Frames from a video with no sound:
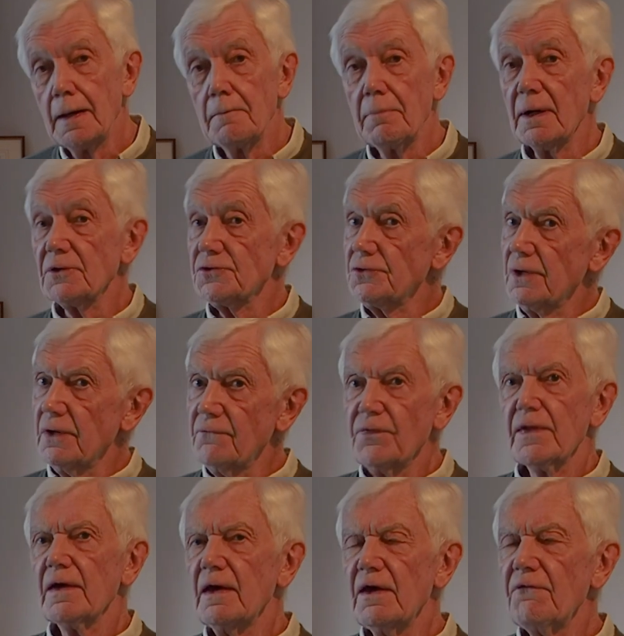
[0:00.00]
But you know,
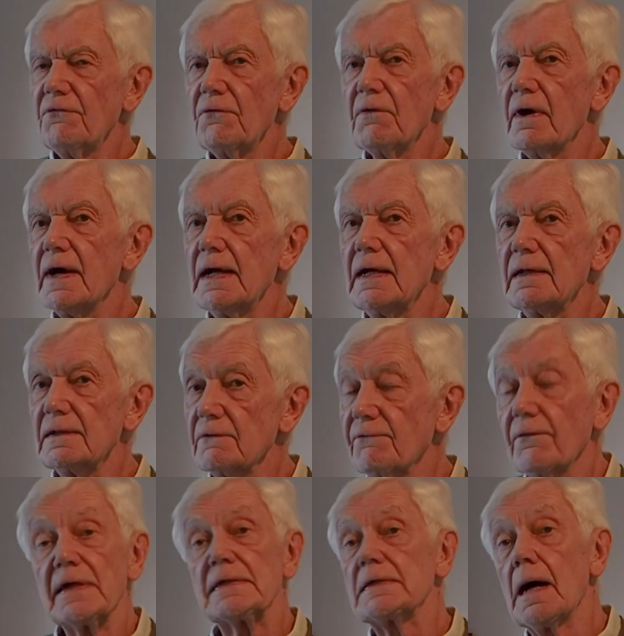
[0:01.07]
if you are in,
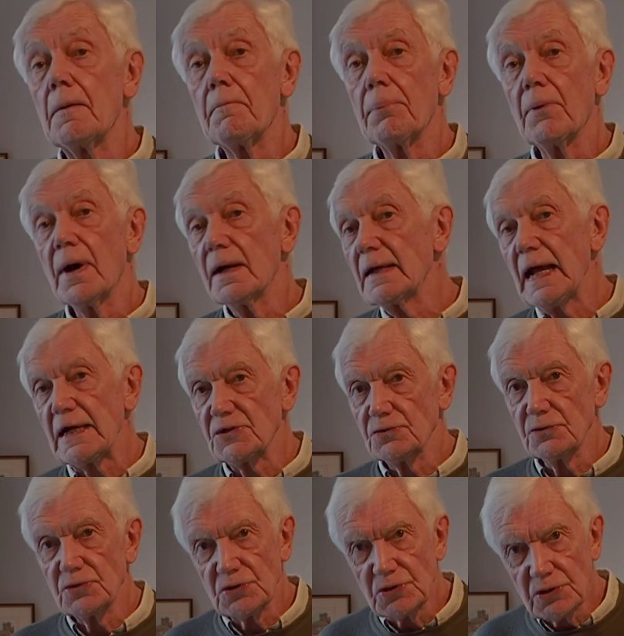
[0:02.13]
for example, a
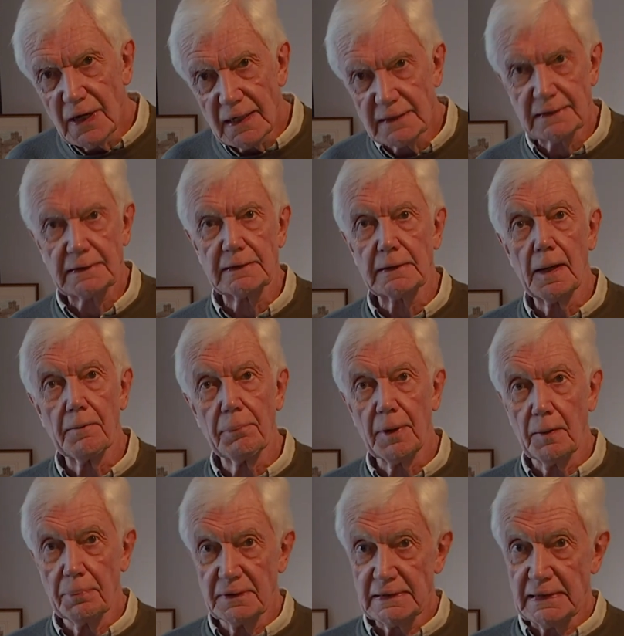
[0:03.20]
National Trust
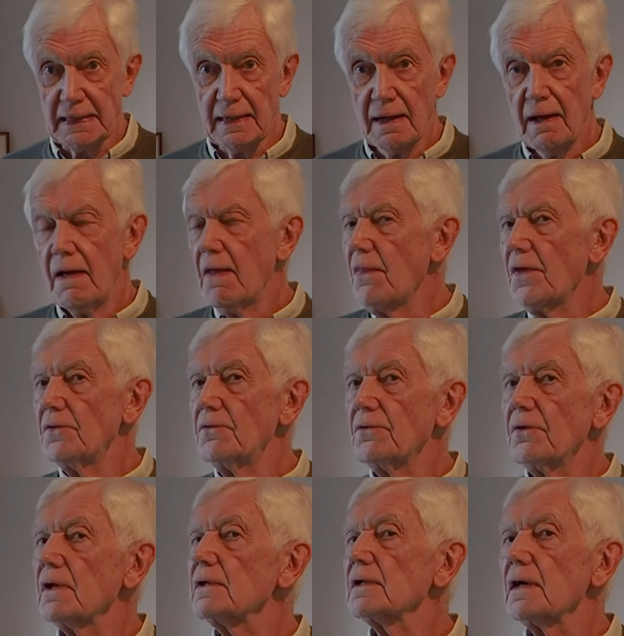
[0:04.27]
property, then you've
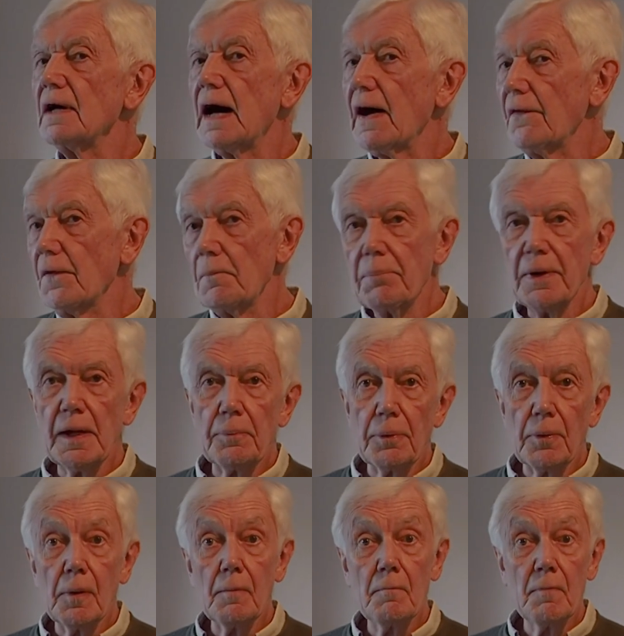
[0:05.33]
got other
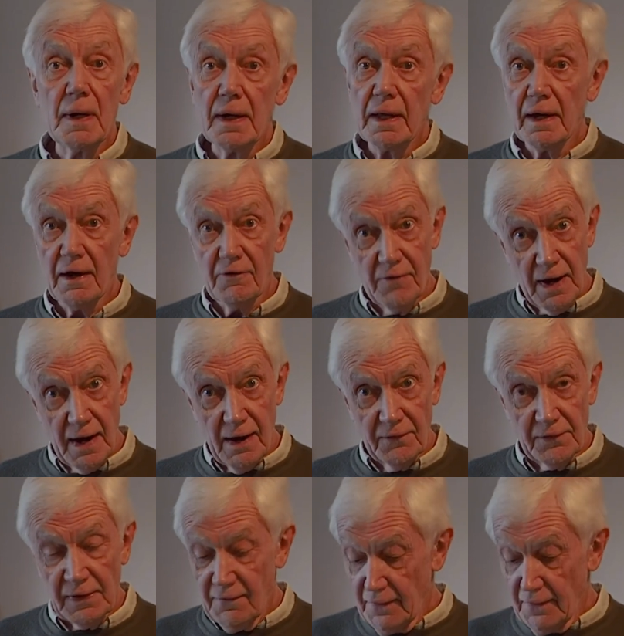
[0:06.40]
people milling around.